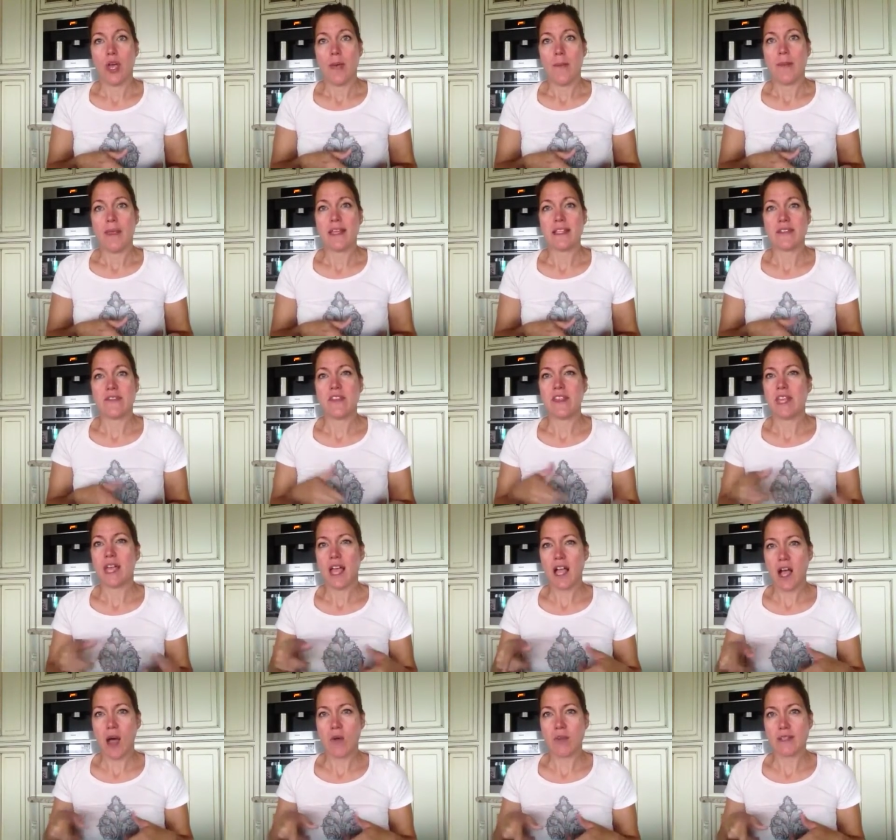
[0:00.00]
because everything i
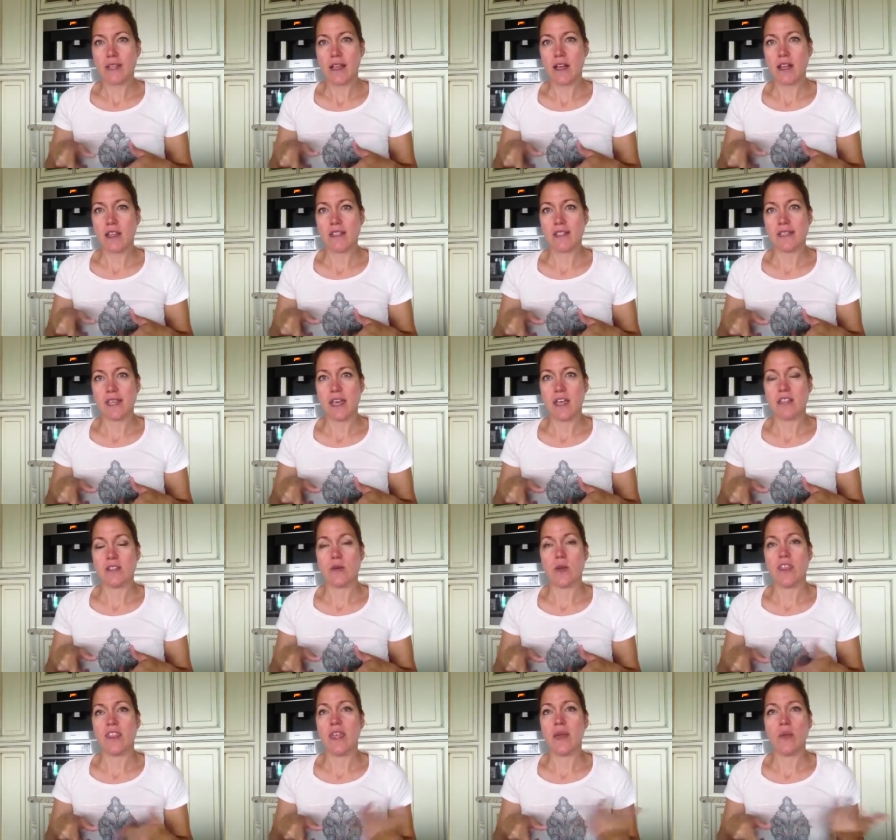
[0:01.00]
got was like on sale so
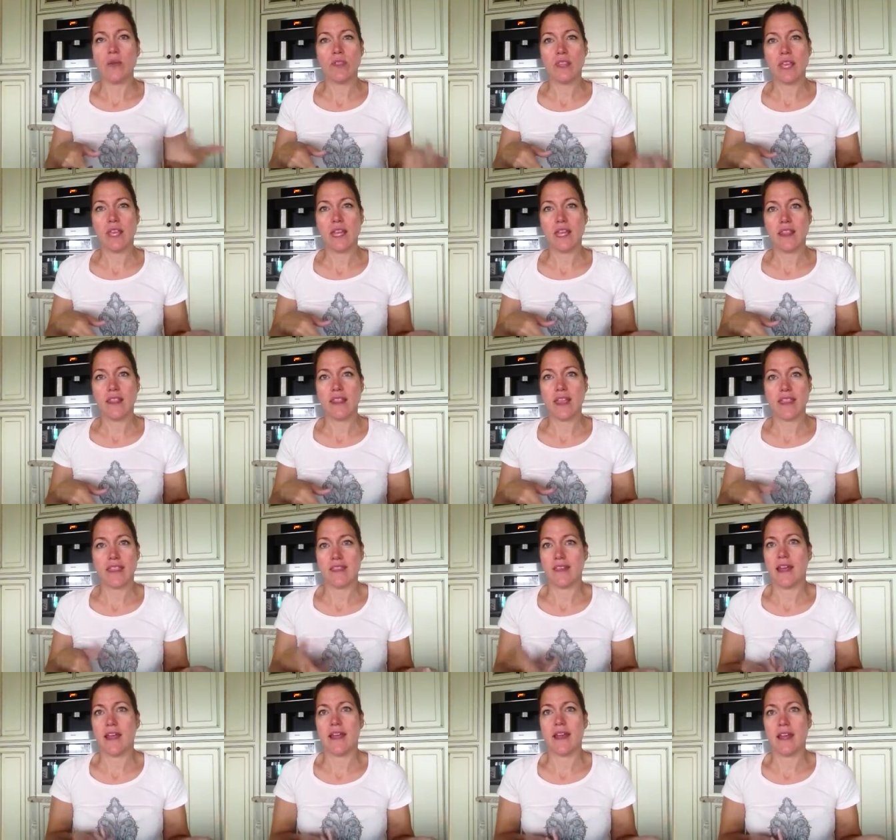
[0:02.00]
i think with getting like the
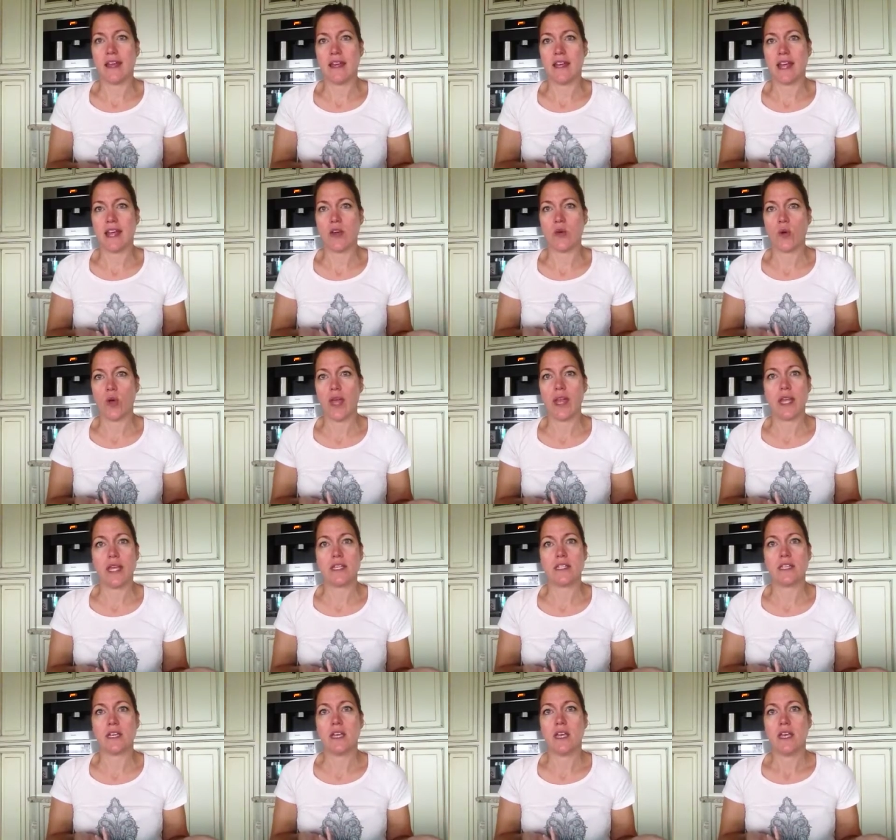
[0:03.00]
9.99
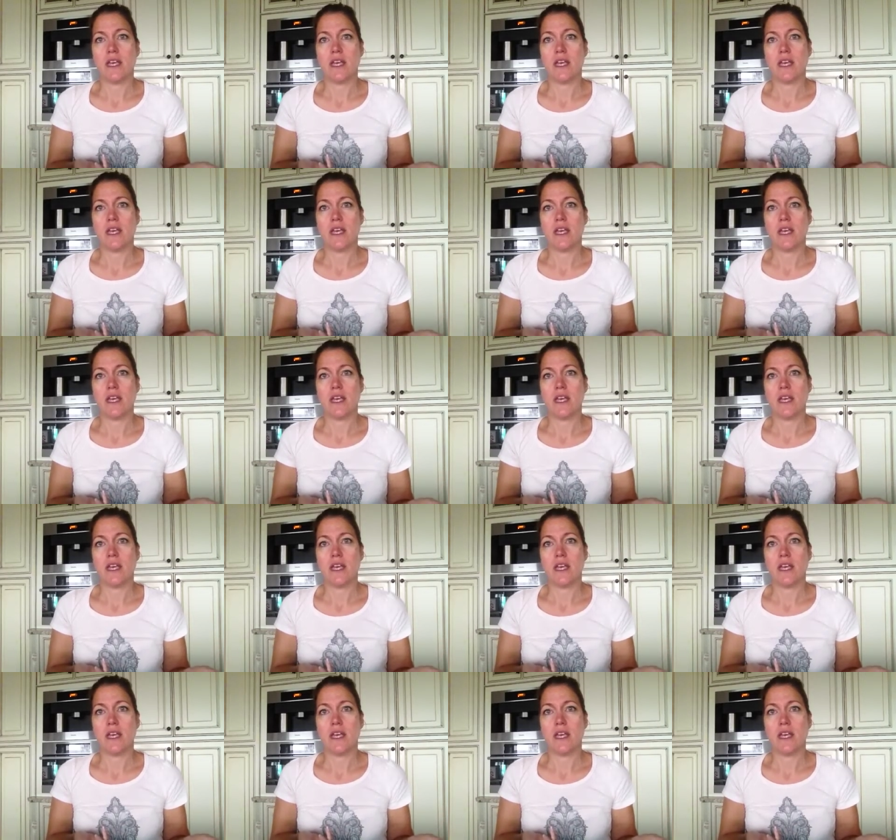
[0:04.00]
credit